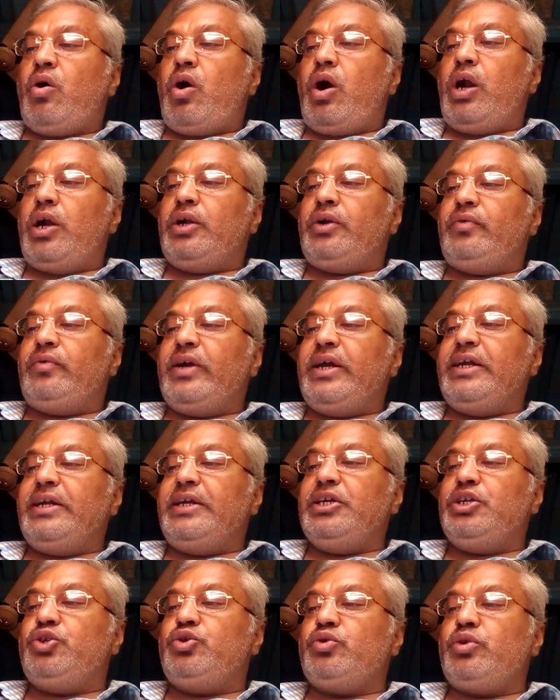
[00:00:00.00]
On
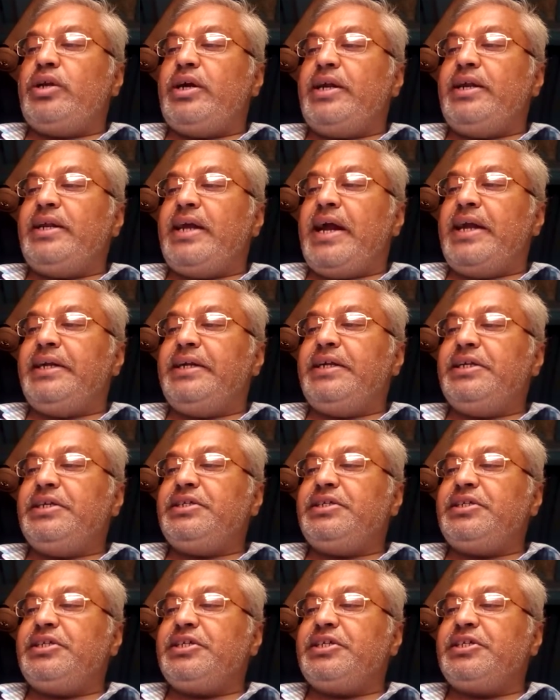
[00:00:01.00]
20 July
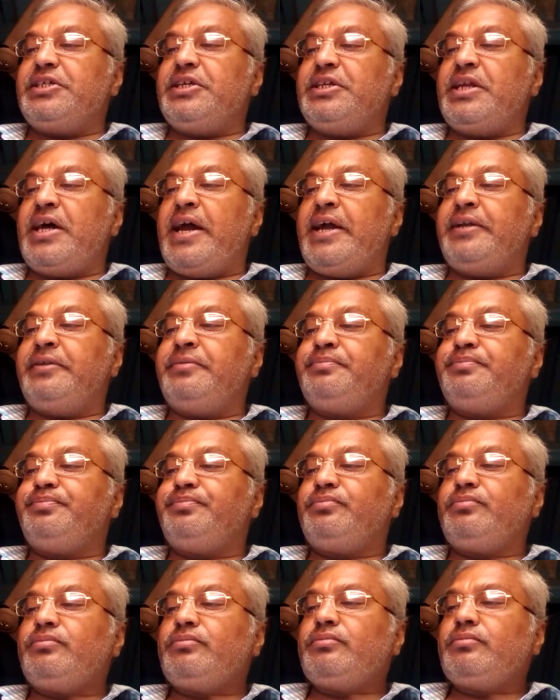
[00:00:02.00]
1969,
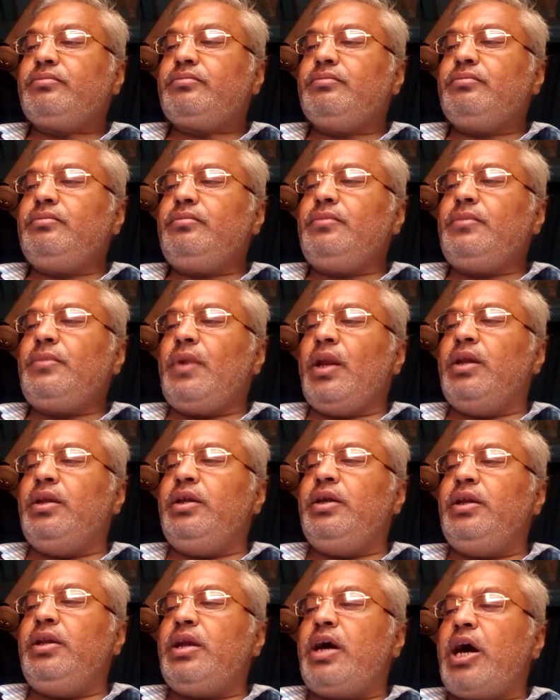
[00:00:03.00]

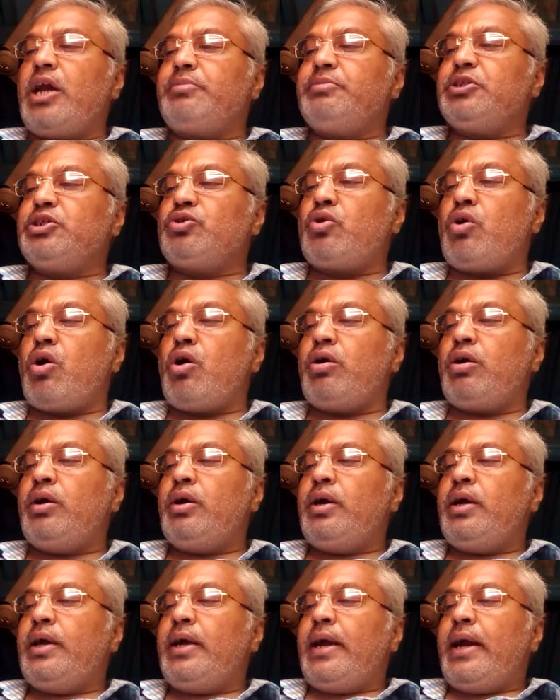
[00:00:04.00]
Neil Armstrong
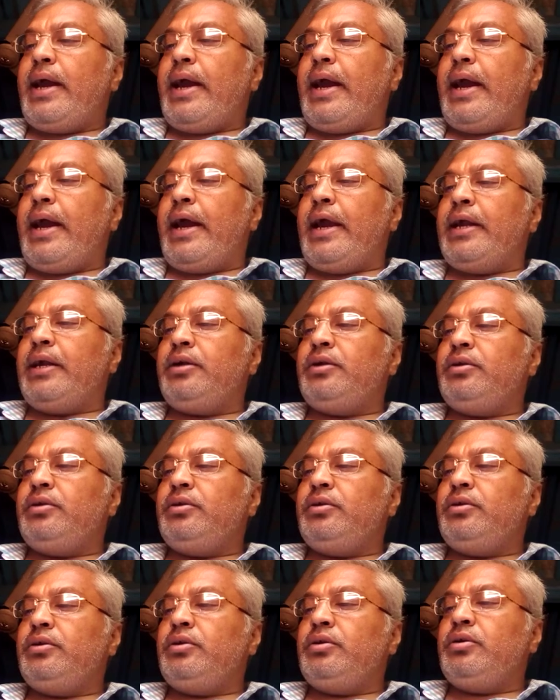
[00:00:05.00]
and
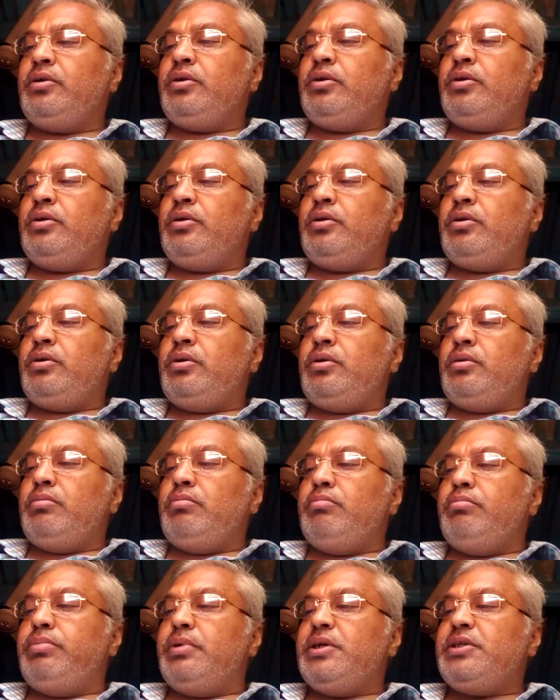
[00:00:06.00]

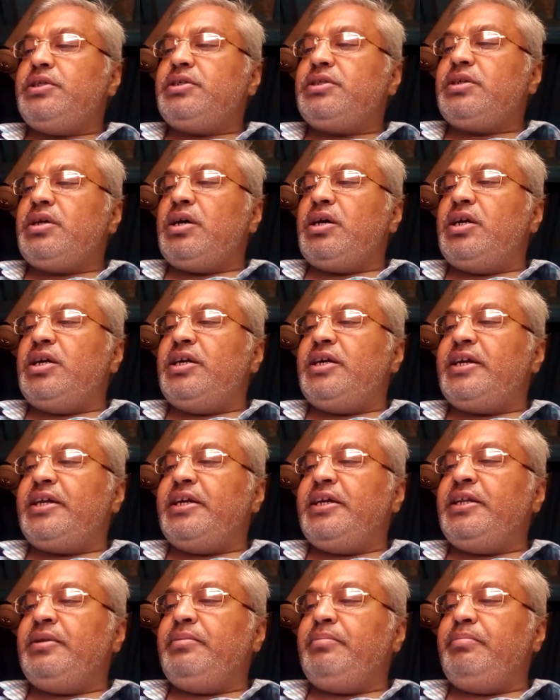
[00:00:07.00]
Buzz
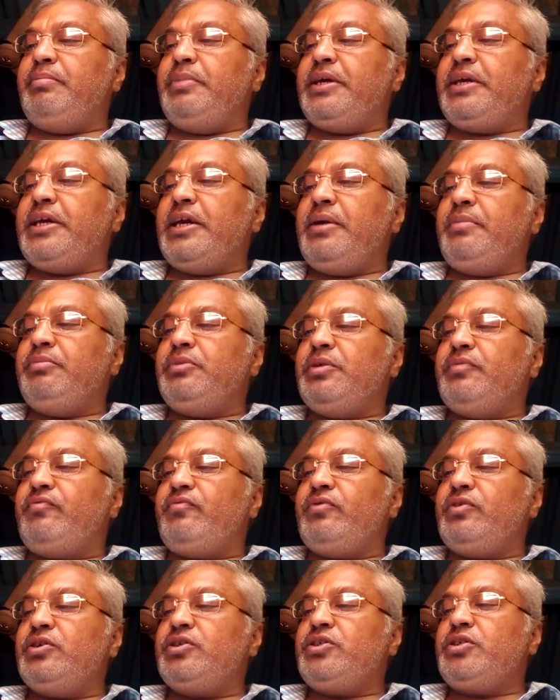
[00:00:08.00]
Aldrin became the
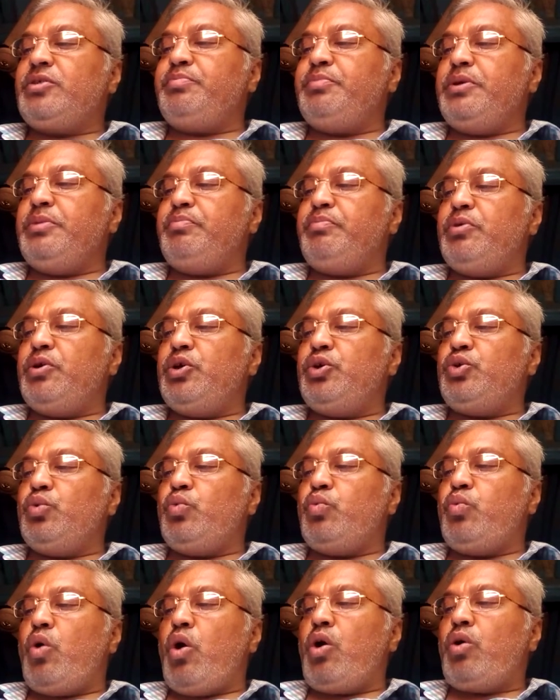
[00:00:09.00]
first people to
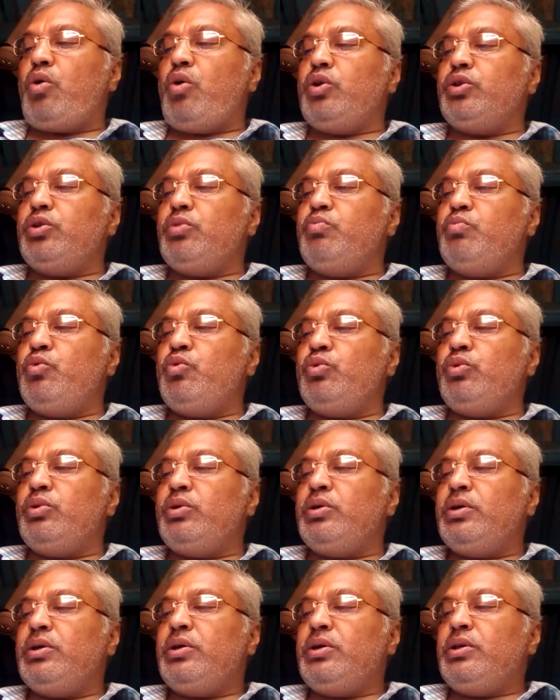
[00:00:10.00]
walk on the
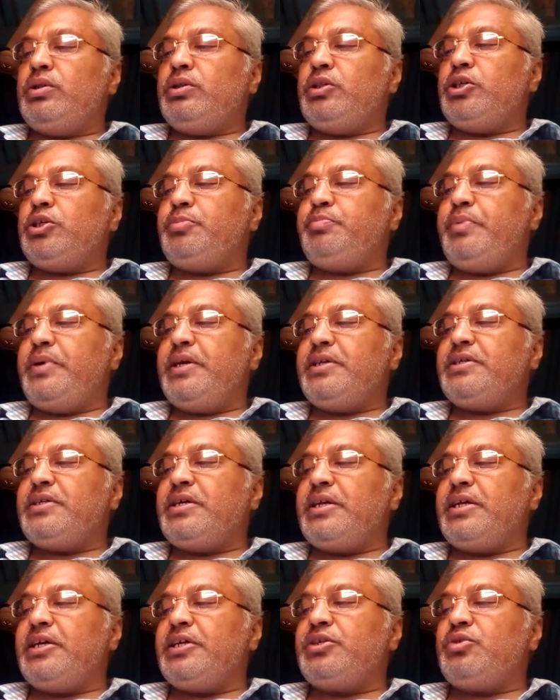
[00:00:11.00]
moon. The space
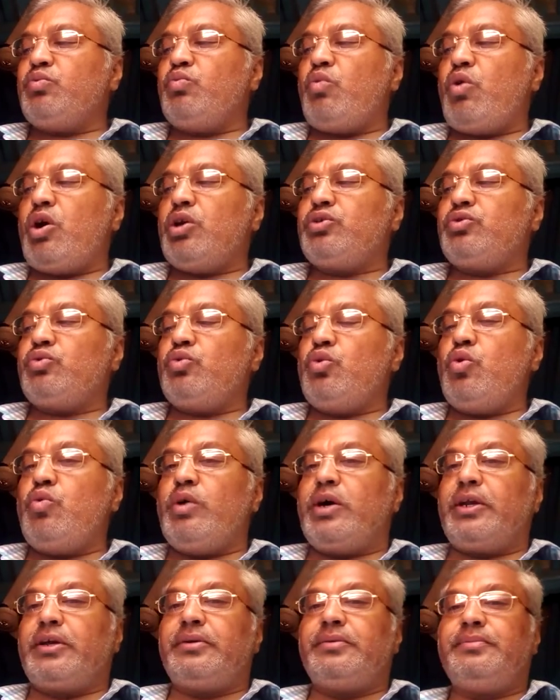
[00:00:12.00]
race was
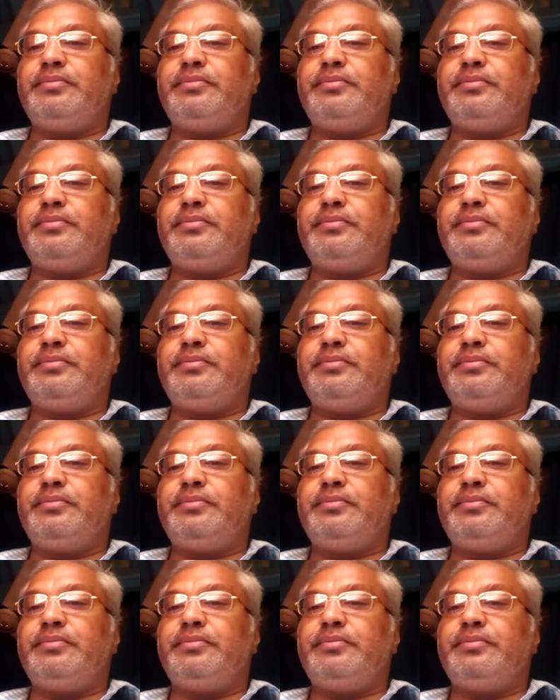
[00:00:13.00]
over.